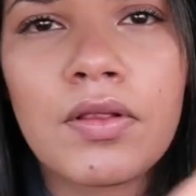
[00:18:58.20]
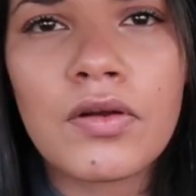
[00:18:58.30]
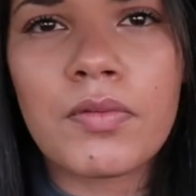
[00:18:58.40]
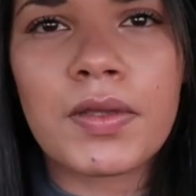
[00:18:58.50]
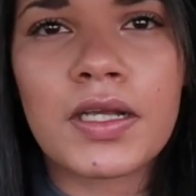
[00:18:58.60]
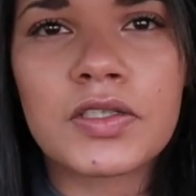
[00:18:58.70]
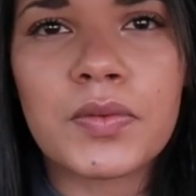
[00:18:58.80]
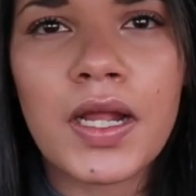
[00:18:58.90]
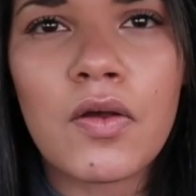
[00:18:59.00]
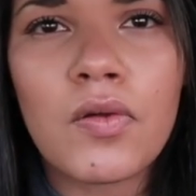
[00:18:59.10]
little, because
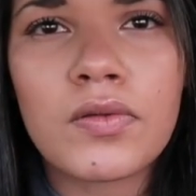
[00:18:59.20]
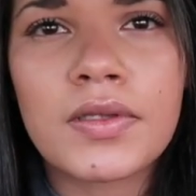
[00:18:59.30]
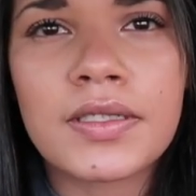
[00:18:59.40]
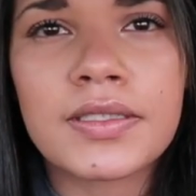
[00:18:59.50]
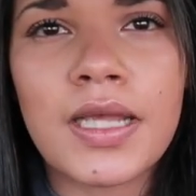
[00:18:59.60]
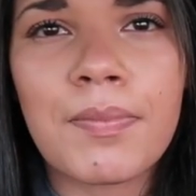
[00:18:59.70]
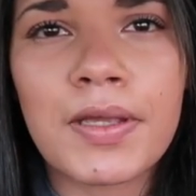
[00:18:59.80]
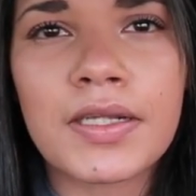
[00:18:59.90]
when I hold this up,